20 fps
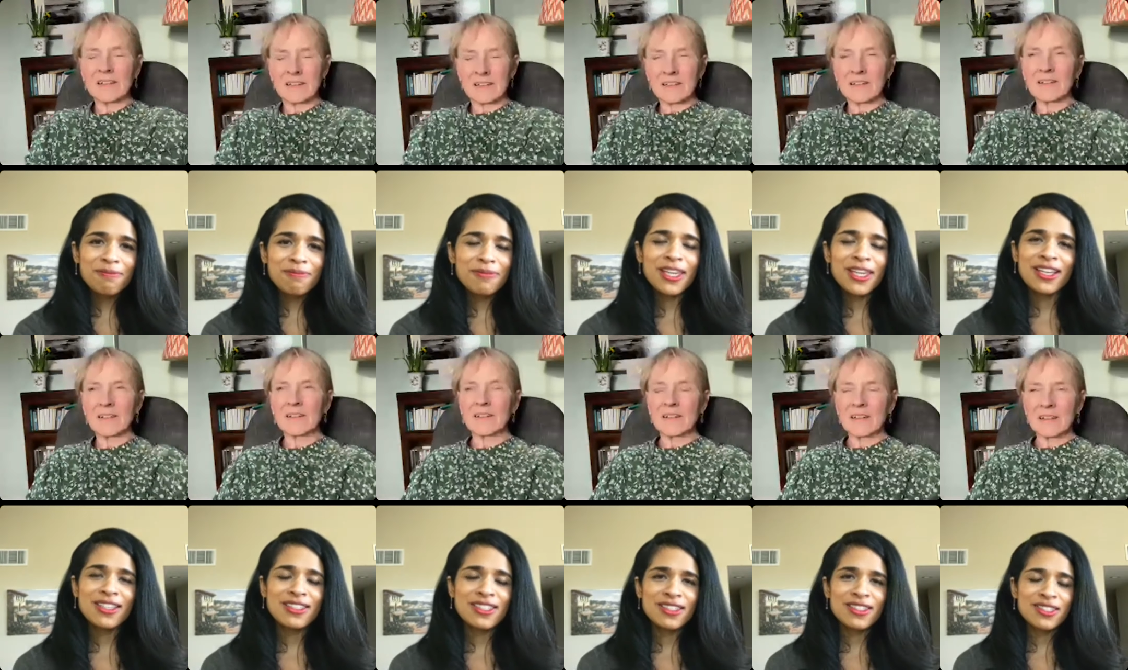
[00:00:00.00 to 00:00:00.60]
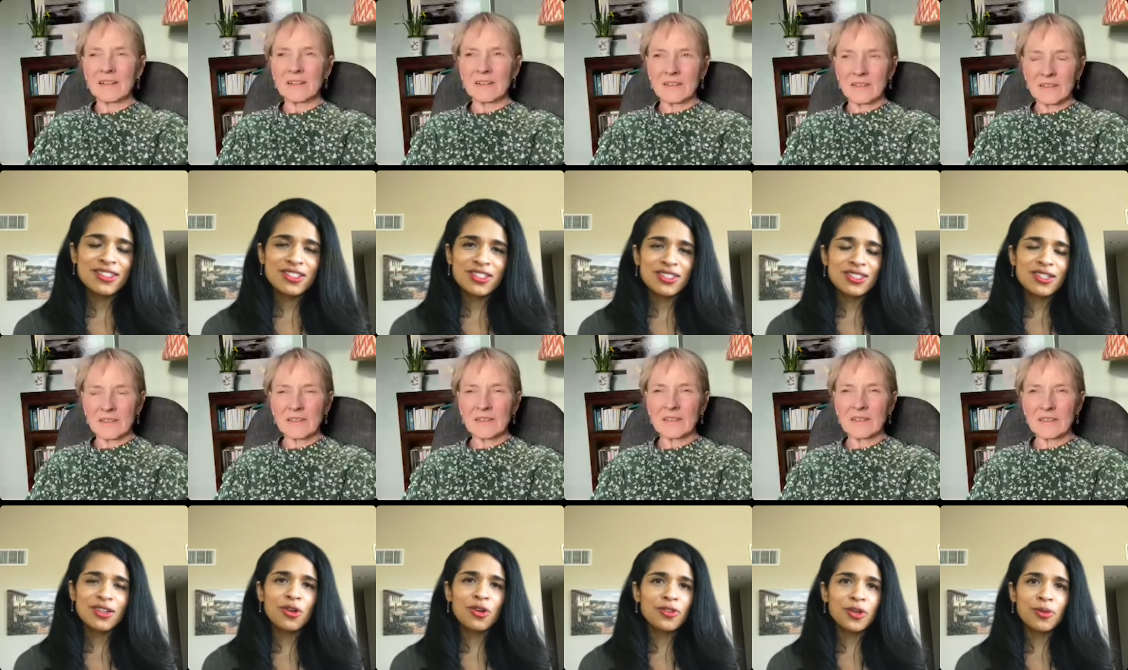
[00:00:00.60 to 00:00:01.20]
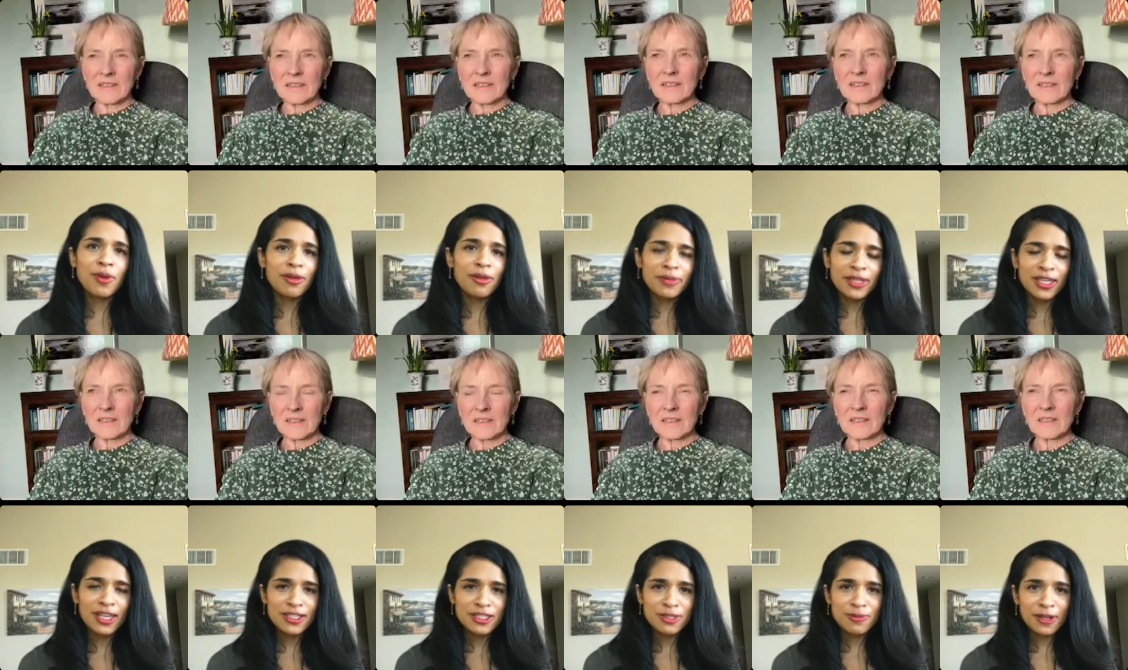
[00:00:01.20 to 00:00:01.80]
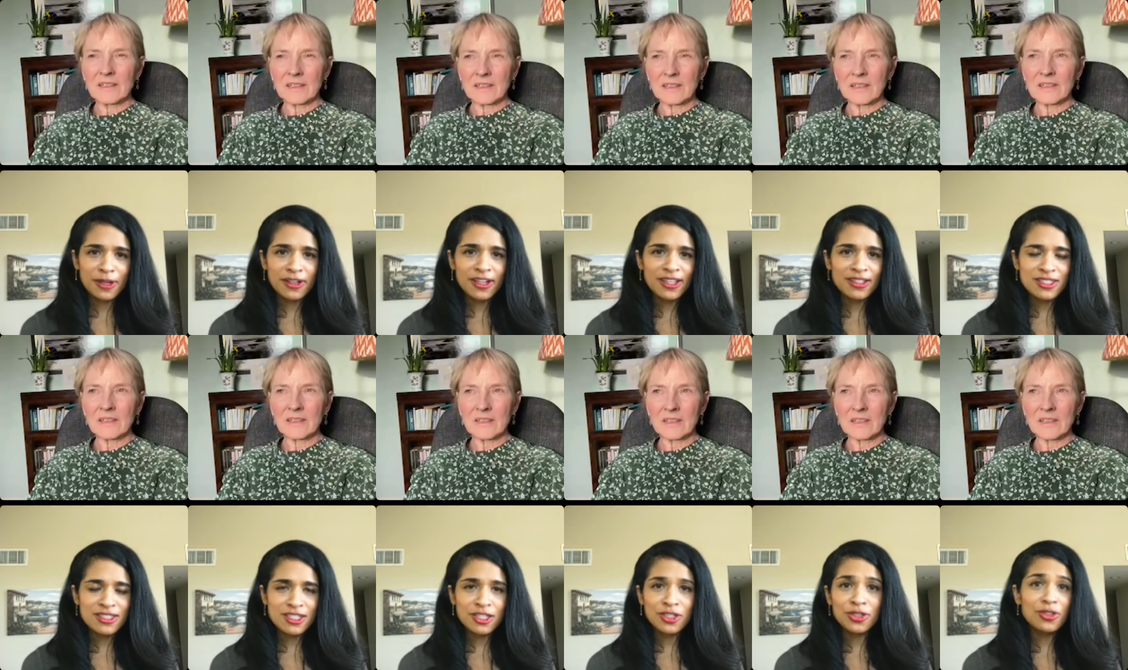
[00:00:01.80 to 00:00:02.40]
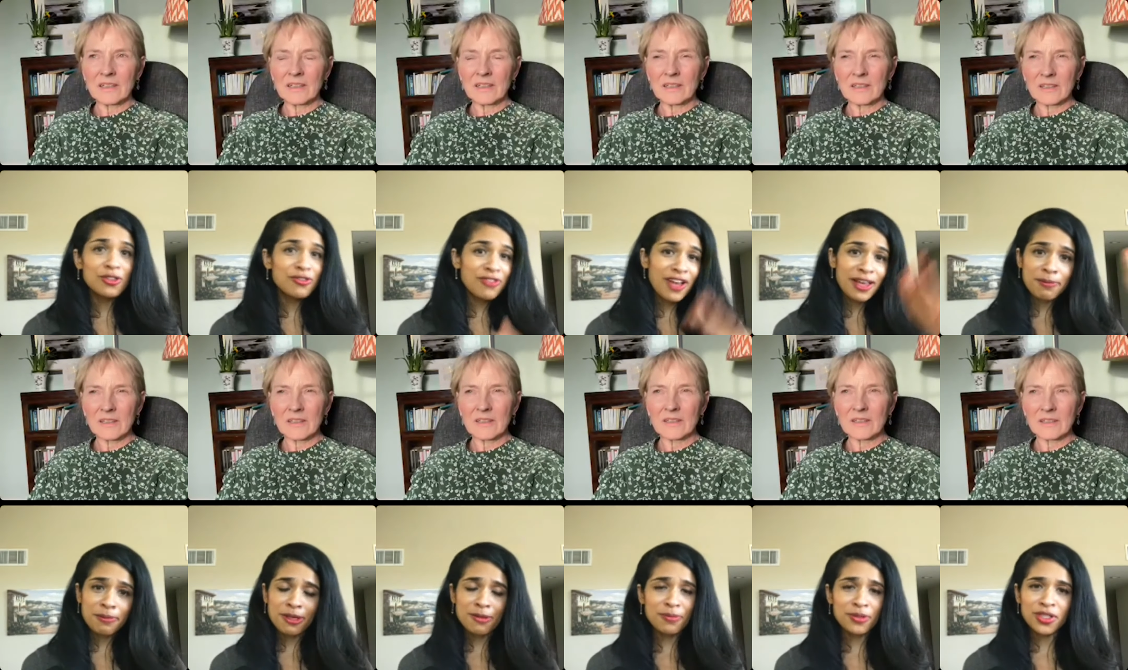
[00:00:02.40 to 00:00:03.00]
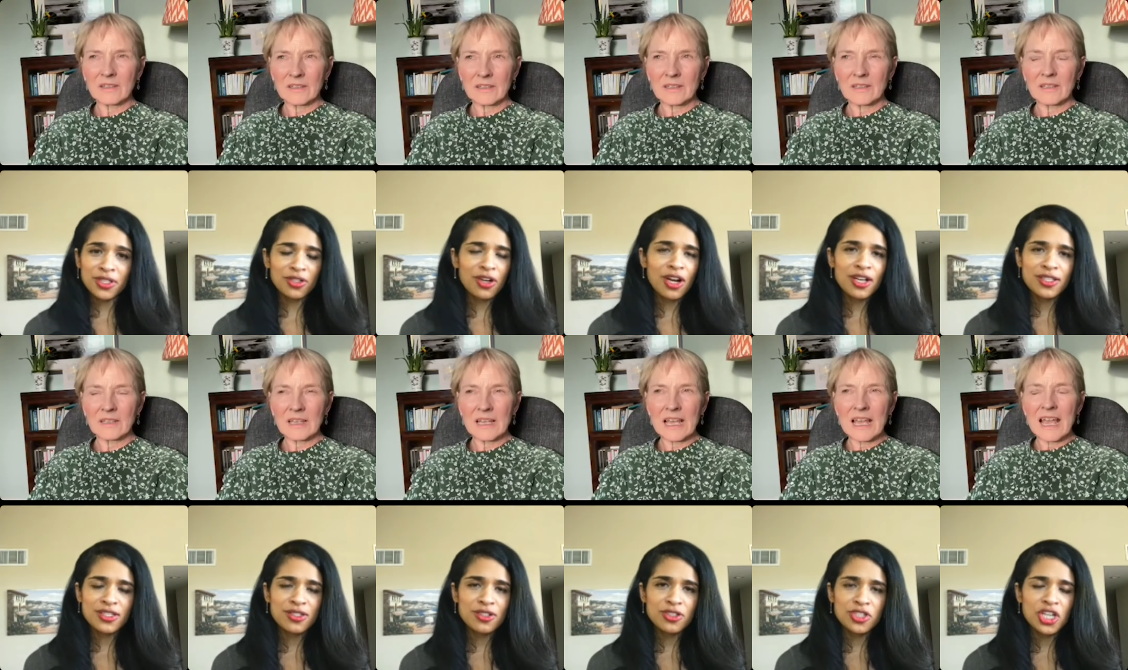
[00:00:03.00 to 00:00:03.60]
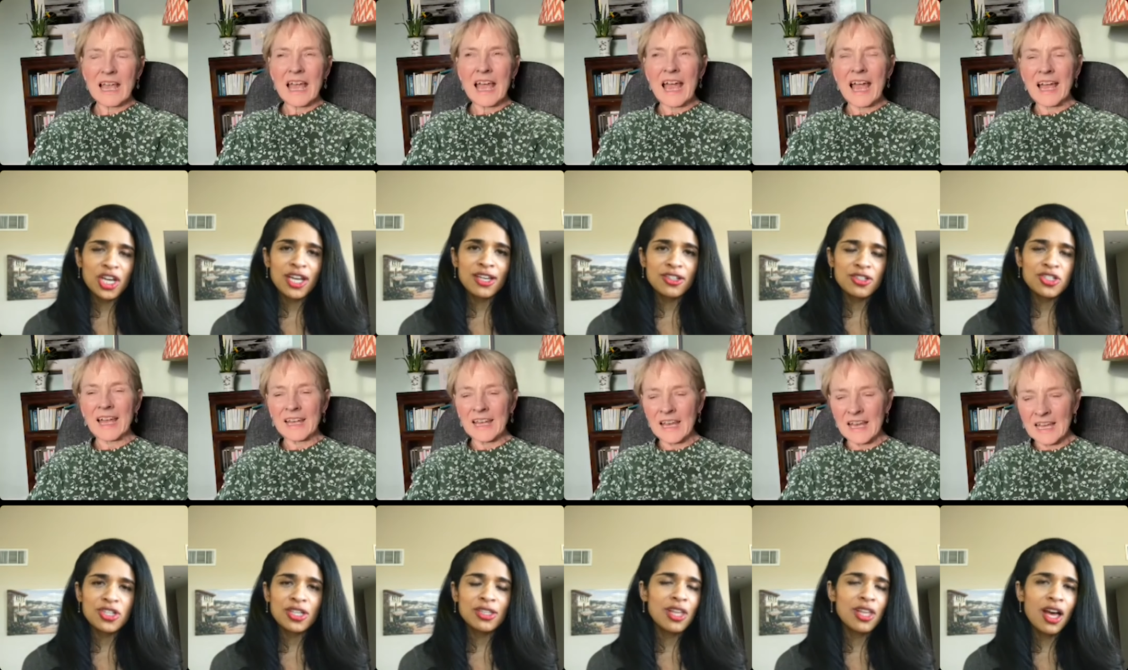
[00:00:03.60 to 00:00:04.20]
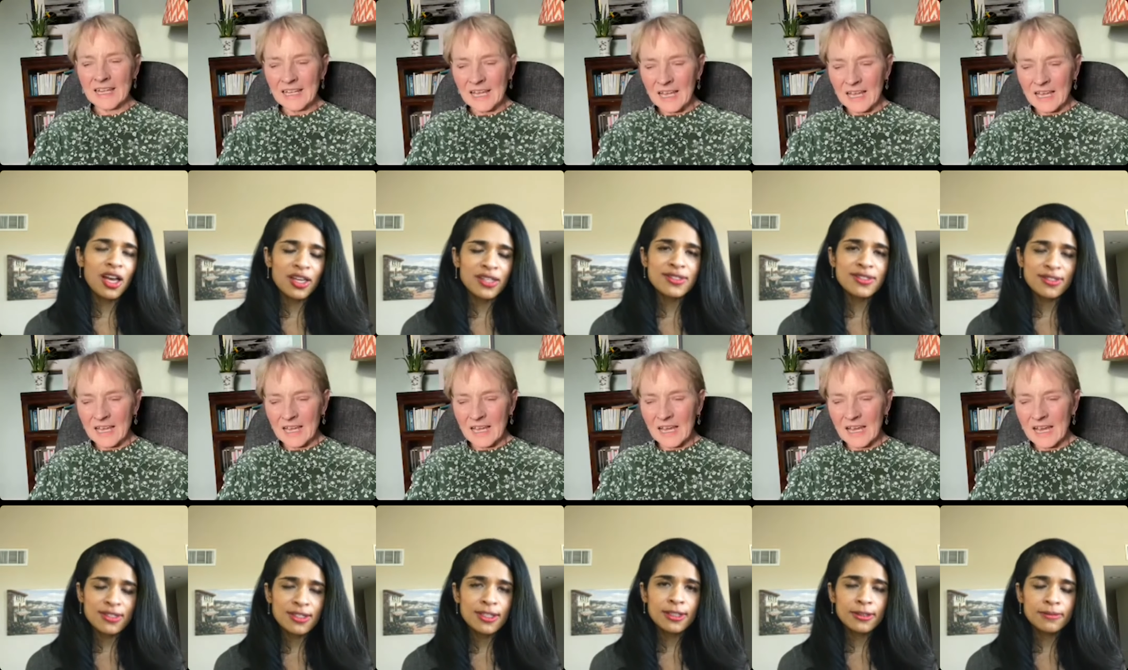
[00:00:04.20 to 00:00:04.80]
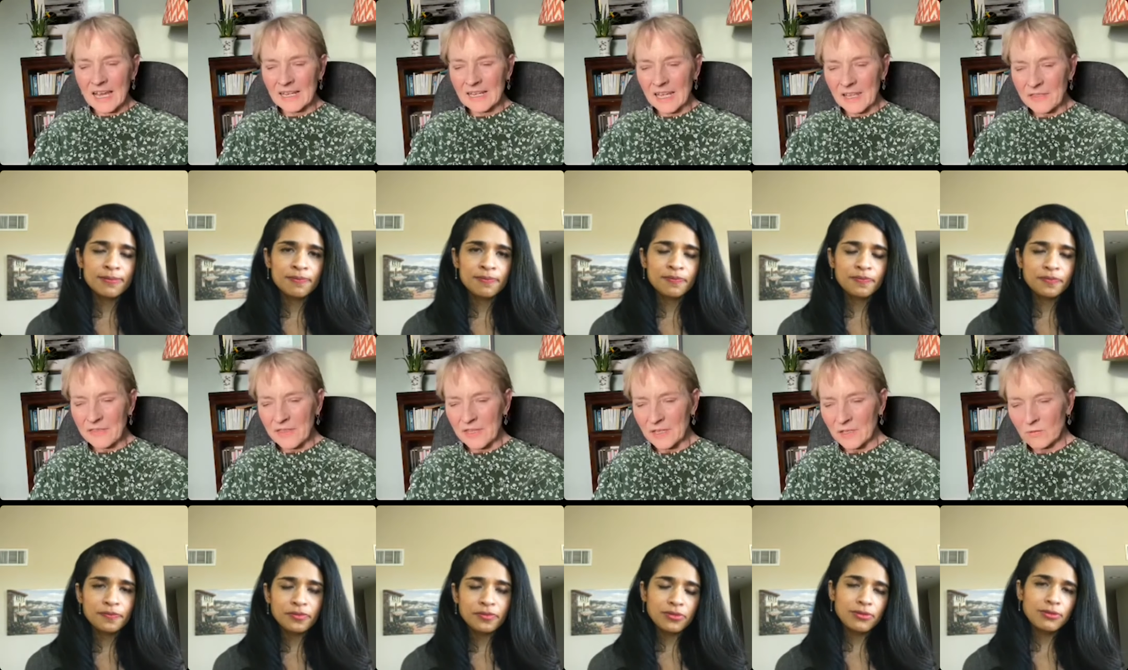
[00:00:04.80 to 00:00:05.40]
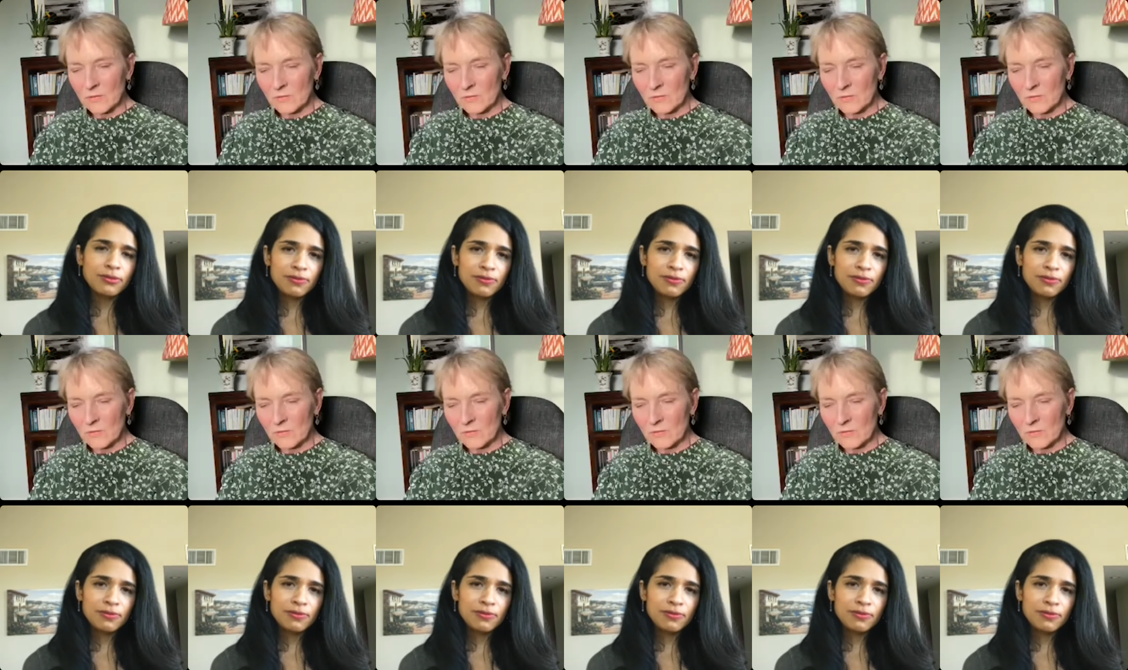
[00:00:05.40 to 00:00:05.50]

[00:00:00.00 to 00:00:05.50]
Speaker 1: Because it's just an overwhelming experience to unify people across their change and loss. And I think